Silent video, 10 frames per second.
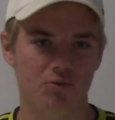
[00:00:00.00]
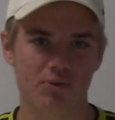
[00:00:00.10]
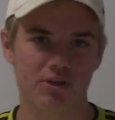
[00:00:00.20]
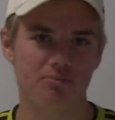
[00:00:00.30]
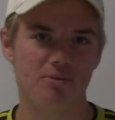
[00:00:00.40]

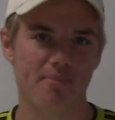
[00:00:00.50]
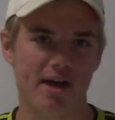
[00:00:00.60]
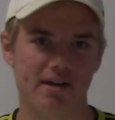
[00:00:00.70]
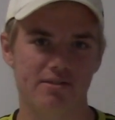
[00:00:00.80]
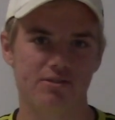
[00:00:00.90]
we could be
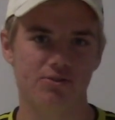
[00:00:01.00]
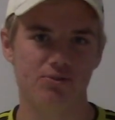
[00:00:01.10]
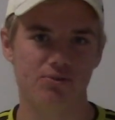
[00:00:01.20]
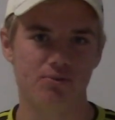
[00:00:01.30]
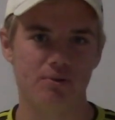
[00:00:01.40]
back
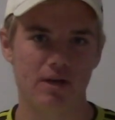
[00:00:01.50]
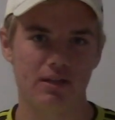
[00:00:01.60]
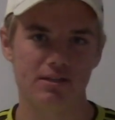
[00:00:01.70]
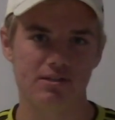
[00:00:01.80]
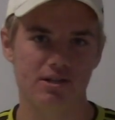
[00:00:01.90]
to at
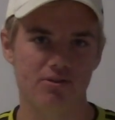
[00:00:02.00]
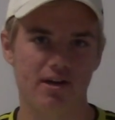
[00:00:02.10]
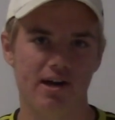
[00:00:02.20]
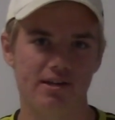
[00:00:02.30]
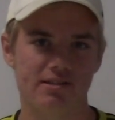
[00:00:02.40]
least near
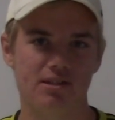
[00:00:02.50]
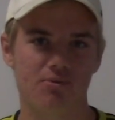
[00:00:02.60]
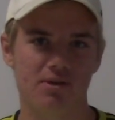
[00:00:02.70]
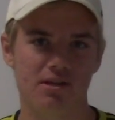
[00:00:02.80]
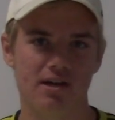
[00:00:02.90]
the heights that
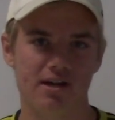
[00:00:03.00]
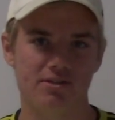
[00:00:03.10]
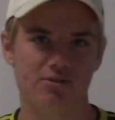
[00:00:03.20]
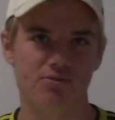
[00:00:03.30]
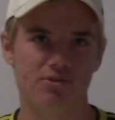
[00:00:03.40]
we got
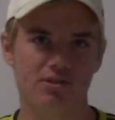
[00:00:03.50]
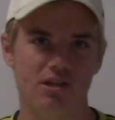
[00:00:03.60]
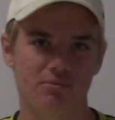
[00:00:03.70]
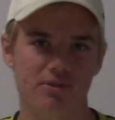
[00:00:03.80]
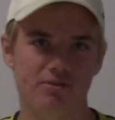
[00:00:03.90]
to just a
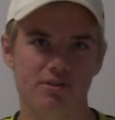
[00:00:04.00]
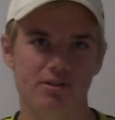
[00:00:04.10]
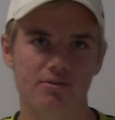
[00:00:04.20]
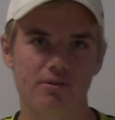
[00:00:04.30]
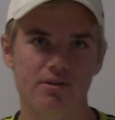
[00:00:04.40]
couple years ago.